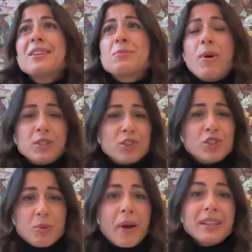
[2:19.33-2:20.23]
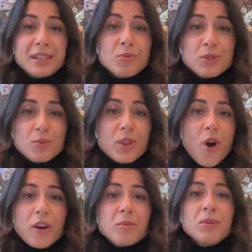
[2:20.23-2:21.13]
sponsorship I did was with
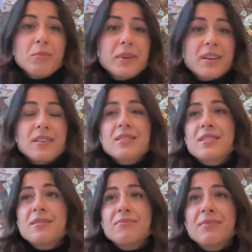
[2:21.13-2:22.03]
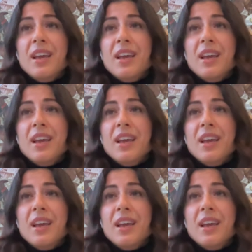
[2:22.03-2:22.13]
Audible because